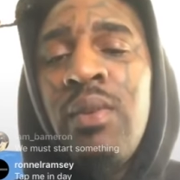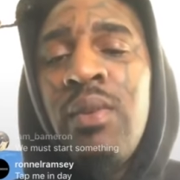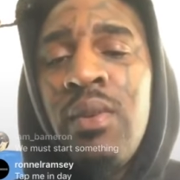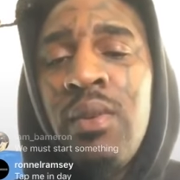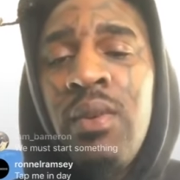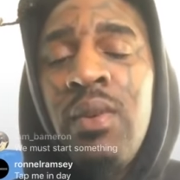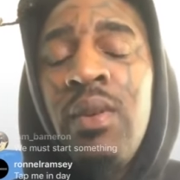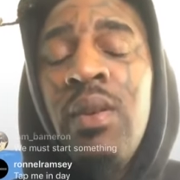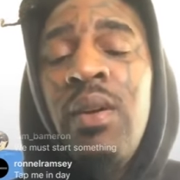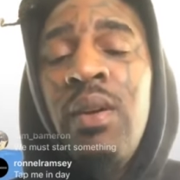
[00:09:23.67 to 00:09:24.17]

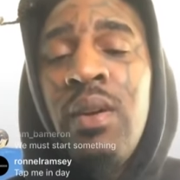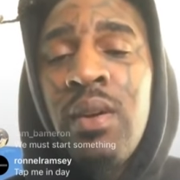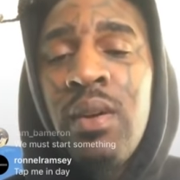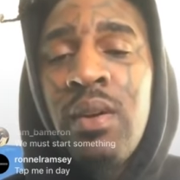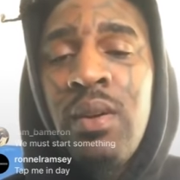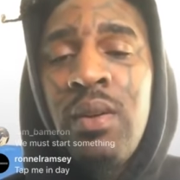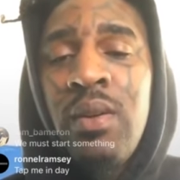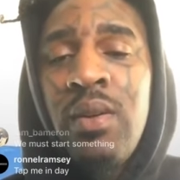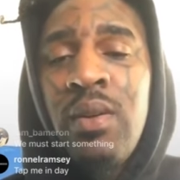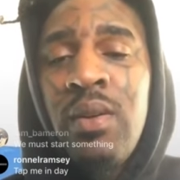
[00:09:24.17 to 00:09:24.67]
Look.
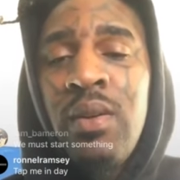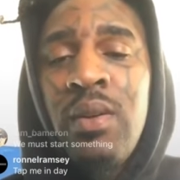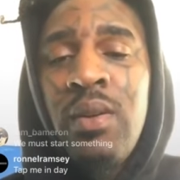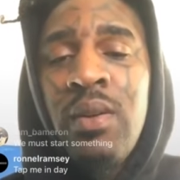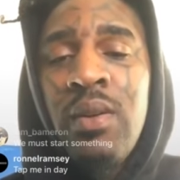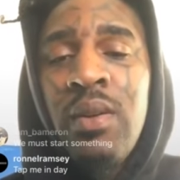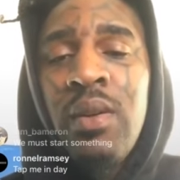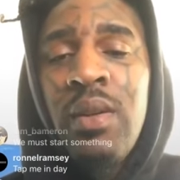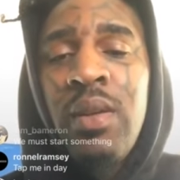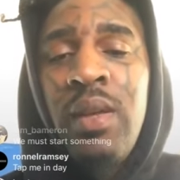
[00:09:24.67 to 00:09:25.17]

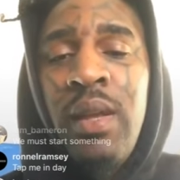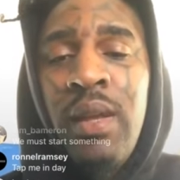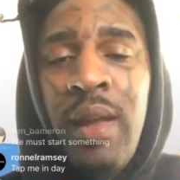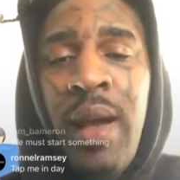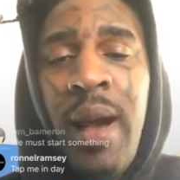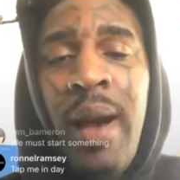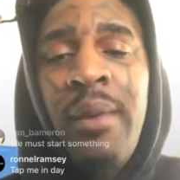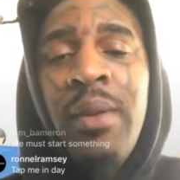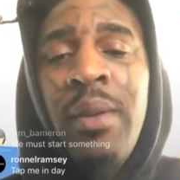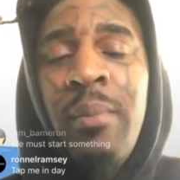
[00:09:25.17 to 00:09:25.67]
Get
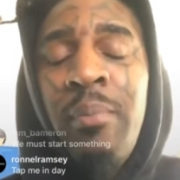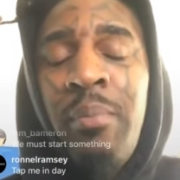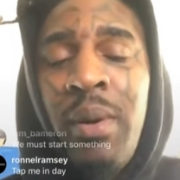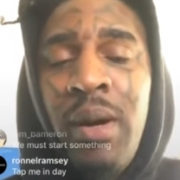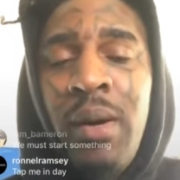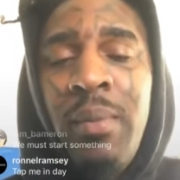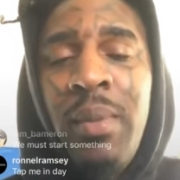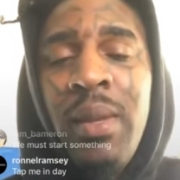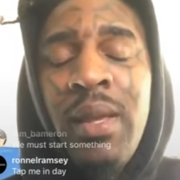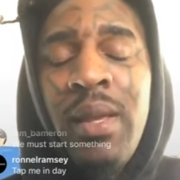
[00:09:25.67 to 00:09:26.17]
out in
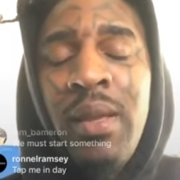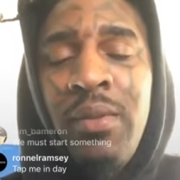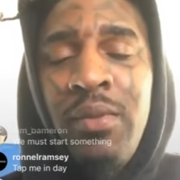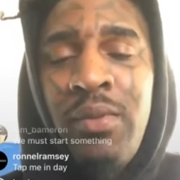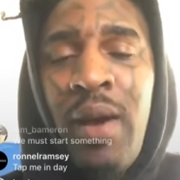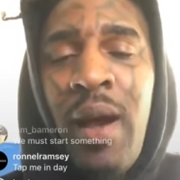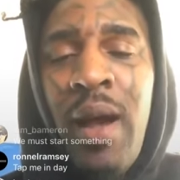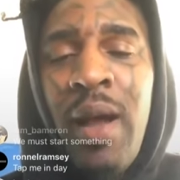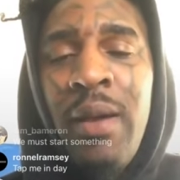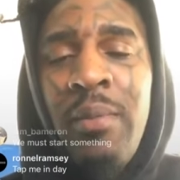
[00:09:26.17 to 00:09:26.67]
public
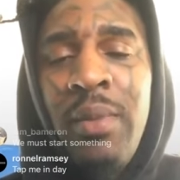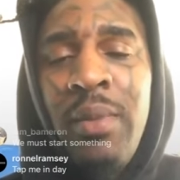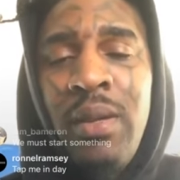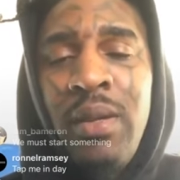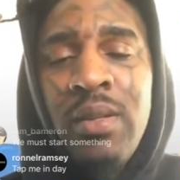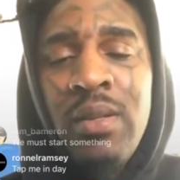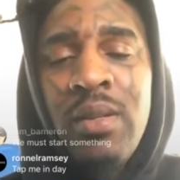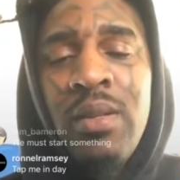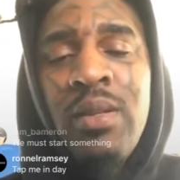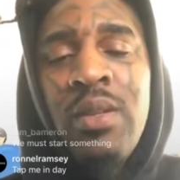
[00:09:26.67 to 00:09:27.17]
environment.
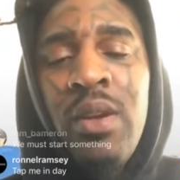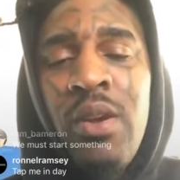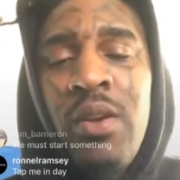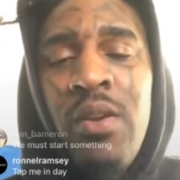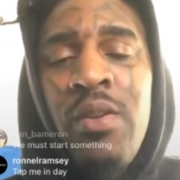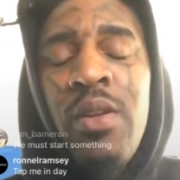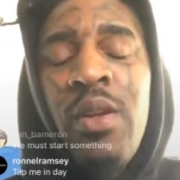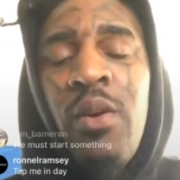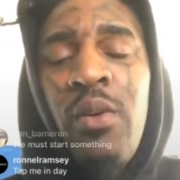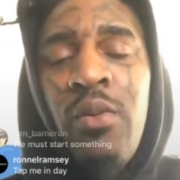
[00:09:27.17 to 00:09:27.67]

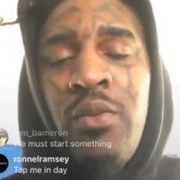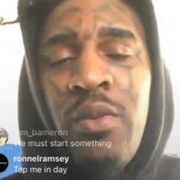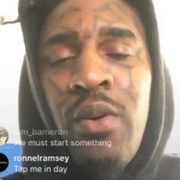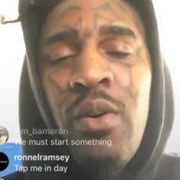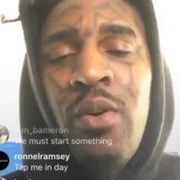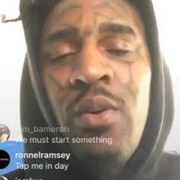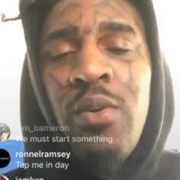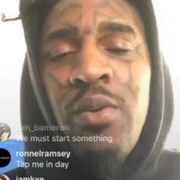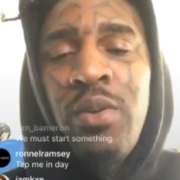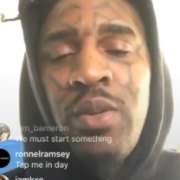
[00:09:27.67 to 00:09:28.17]
Turn your
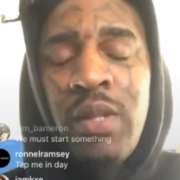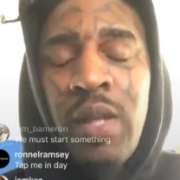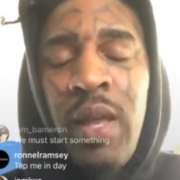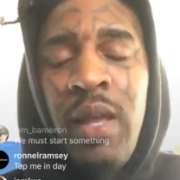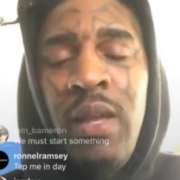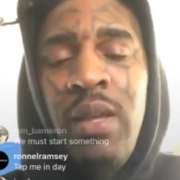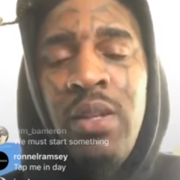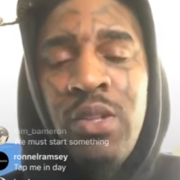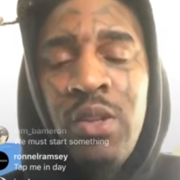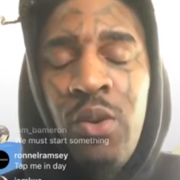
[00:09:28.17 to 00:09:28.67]
phone.
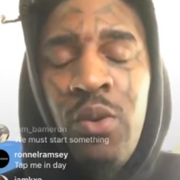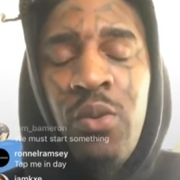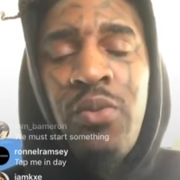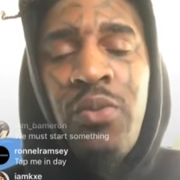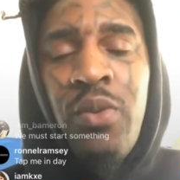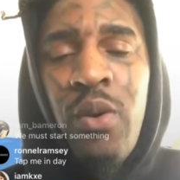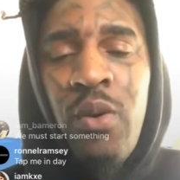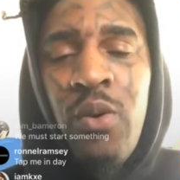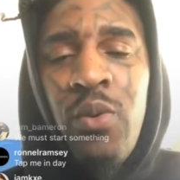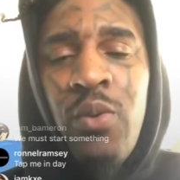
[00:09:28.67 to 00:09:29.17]
Change your
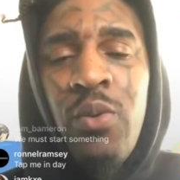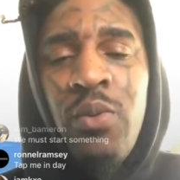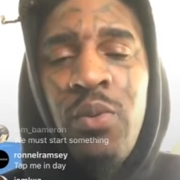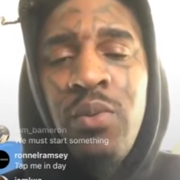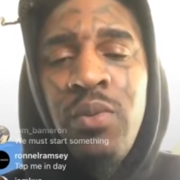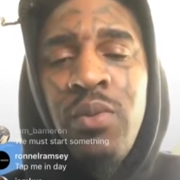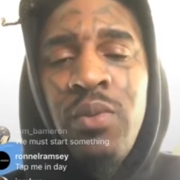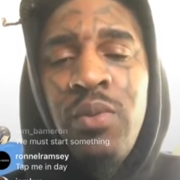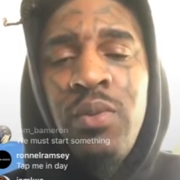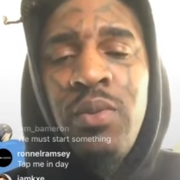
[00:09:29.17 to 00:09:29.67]
phone
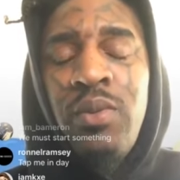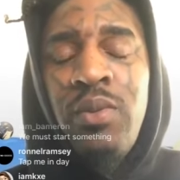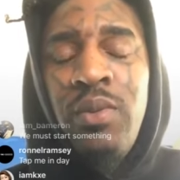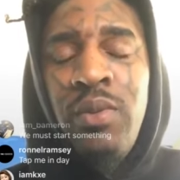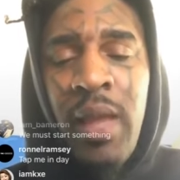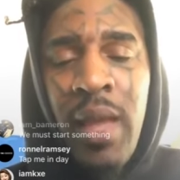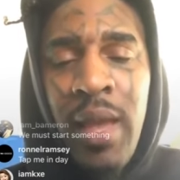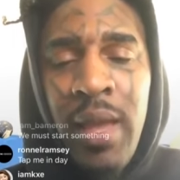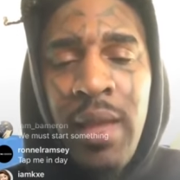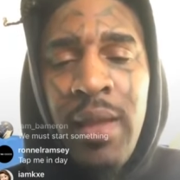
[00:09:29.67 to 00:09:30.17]

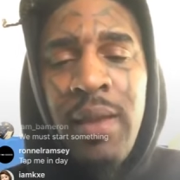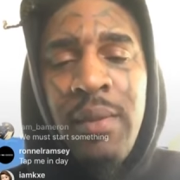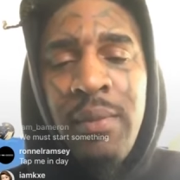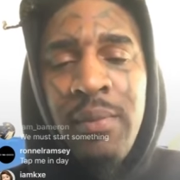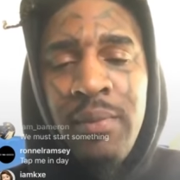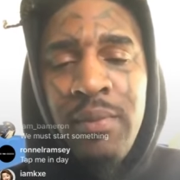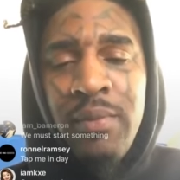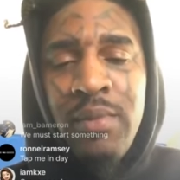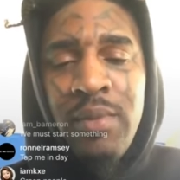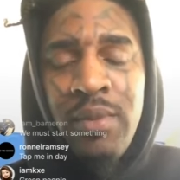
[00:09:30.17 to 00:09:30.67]
name.
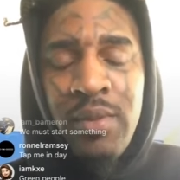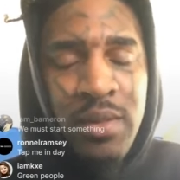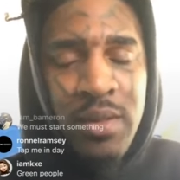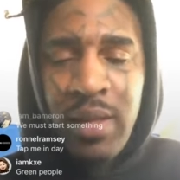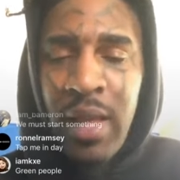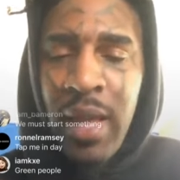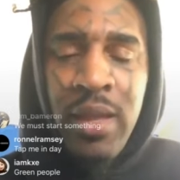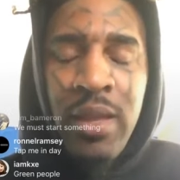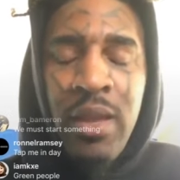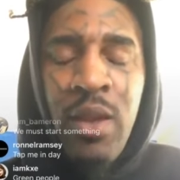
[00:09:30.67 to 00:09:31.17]

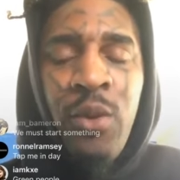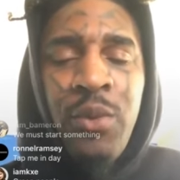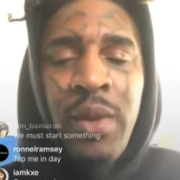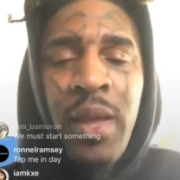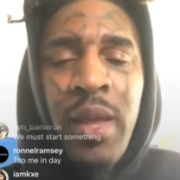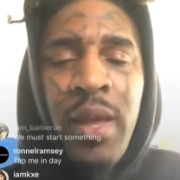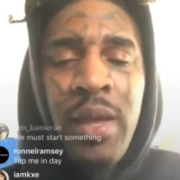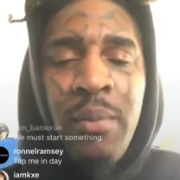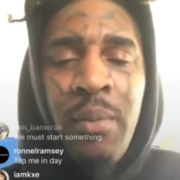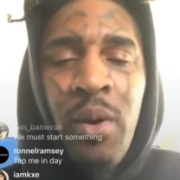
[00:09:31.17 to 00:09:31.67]
Take your
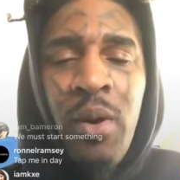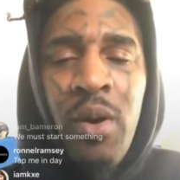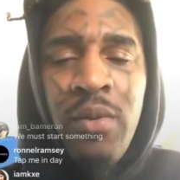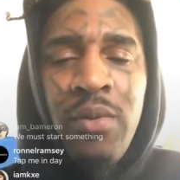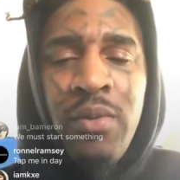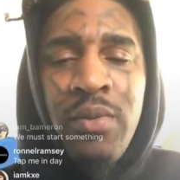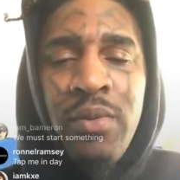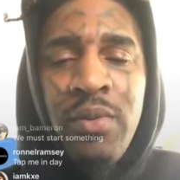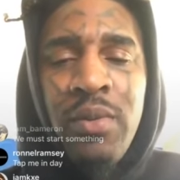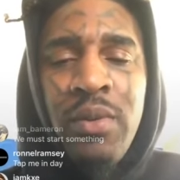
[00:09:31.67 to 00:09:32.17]
name
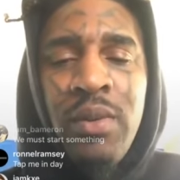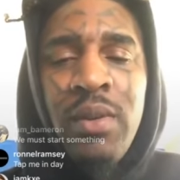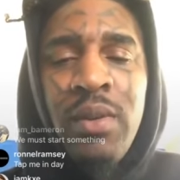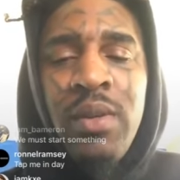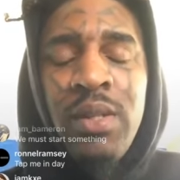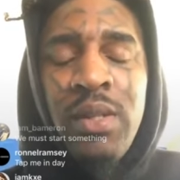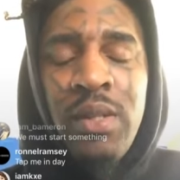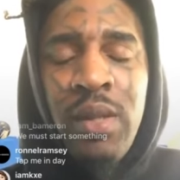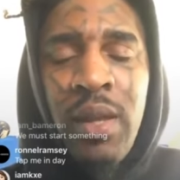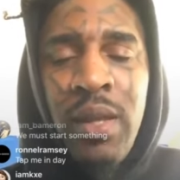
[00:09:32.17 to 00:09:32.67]
off.
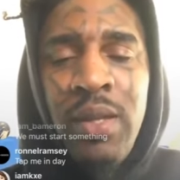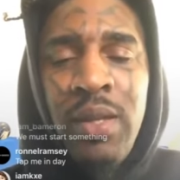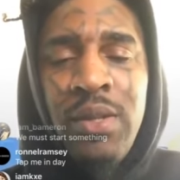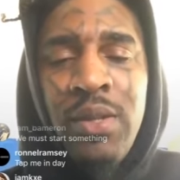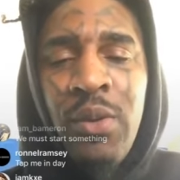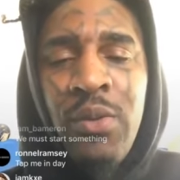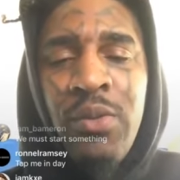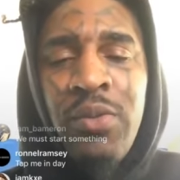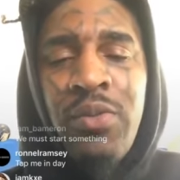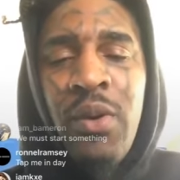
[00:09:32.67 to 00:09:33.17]
Change
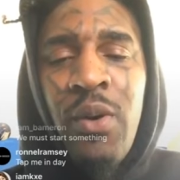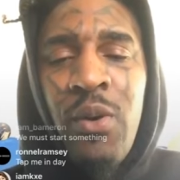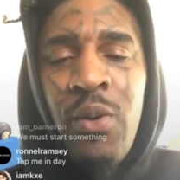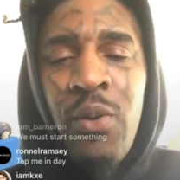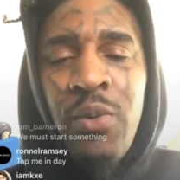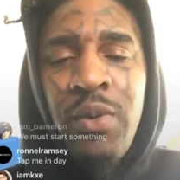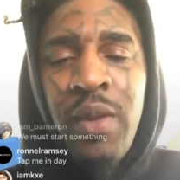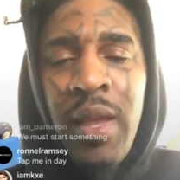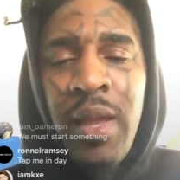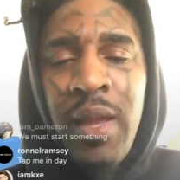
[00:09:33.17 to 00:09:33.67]
your
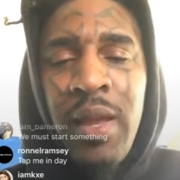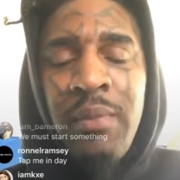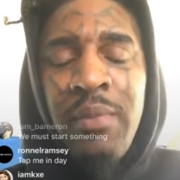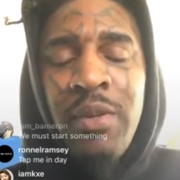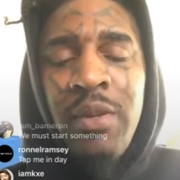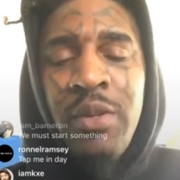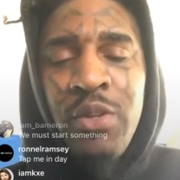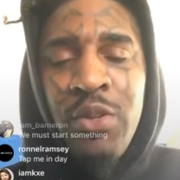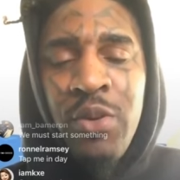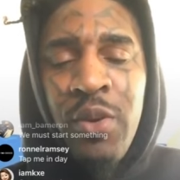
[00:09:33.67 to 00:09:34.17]
phone name
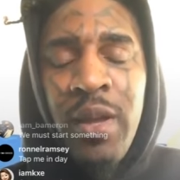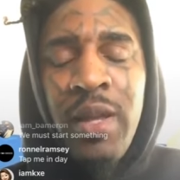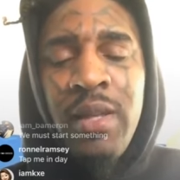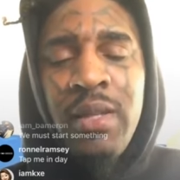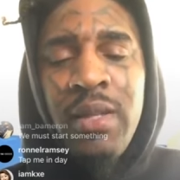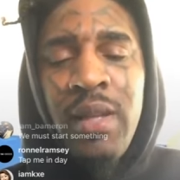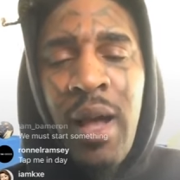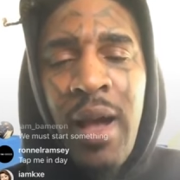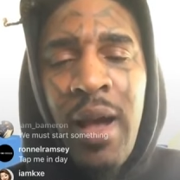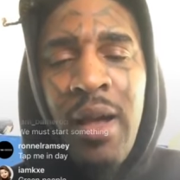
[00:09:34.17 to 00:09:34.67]
to
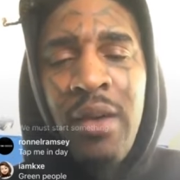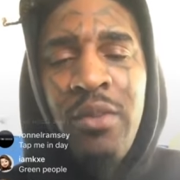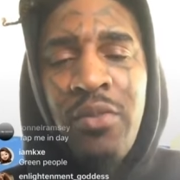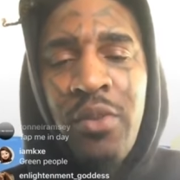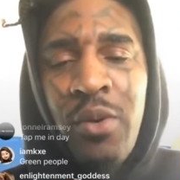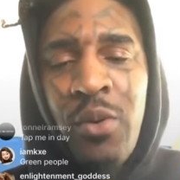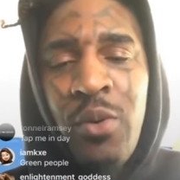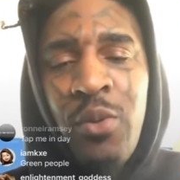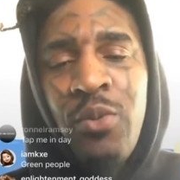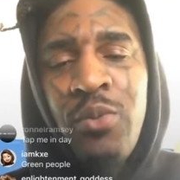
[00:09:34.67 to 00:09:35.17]
Drake's
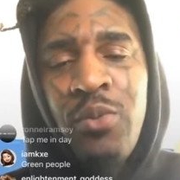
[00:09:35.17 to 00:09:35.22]
iPhone.